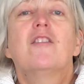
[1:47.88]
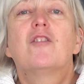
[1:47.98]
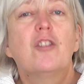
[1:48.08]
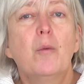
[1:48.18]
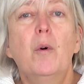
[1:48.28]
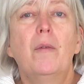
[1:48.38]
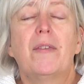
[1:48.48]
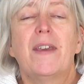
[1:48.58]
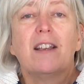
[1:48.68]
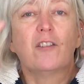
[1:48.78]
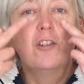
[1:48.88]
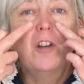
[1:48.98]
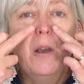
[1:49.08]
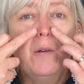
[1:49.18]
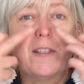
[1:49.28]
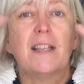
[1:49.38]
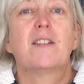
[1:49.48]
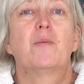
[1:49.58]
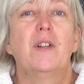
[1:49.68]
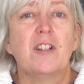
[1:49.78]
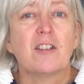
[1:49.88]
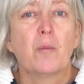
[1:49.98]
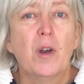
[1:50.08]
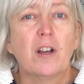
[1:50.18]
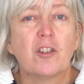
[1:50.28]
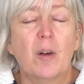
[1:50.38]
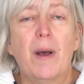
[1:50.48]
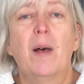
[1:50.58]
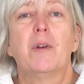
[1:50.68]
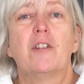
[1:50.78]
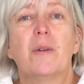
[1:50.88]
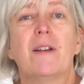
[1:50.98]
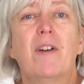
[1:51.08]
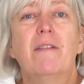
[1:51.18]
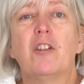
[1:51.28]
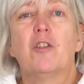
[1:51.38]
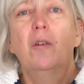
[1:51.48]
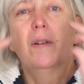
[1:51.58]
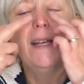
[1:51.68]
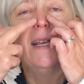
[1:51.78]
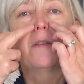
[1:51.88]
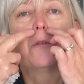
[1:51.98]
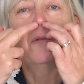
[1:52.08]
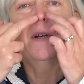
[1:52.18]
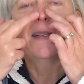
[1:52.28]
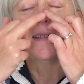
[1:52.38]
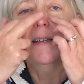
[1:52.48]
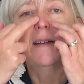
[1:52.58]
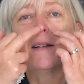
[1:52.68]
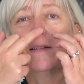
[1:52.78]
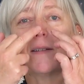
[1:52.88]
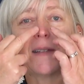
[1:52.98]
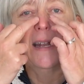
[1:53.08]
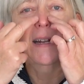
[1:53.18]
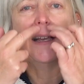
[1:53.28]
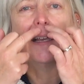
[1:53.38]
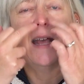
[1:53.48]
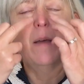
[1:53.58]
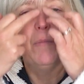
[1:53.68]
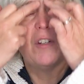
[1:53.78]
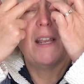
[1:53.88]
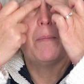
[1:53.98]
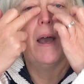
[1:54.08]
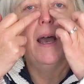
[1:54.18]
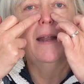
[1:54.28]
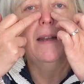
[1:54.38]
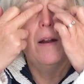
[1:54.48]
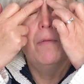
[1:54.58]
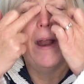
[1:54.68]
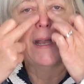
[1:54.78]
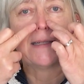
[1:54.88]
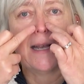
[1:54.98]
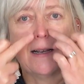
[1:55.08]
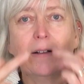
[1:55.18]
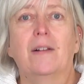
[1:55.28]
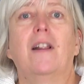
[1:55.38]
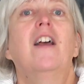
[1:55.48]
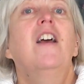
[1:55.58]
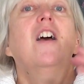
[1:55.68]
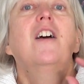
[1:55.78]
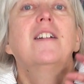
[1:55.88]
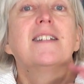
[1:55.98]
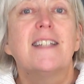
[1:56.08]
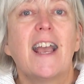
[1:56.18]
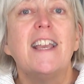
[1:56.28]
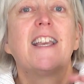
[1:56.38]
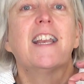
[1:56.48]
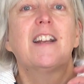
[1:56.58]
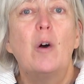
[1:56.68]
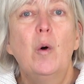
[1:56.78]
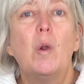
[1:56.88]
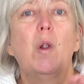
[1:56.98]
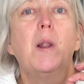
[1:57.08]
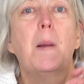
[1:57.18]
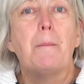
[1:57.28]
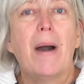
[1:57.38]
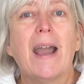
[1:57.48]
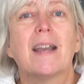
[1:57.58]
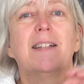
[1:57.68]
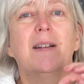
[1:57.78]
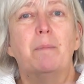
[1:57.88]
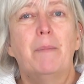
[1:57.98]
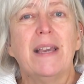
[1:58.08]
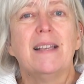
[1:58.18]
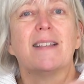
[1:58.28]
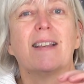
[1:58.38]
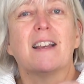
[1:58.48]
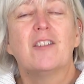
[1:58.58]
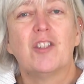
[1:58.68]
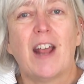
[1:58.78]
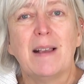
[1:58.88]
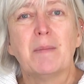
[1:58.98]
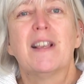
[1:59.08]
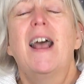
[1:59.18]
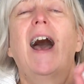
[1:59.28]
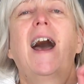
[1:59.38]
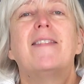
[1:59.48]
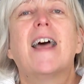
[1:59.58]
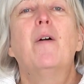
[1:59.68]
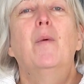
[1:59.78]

to all the things. Noses, which is a workshop I'll be doing very shortly. 3 circles, kind of like an M shape, and a rectangle. Take it all back to basic shapes and that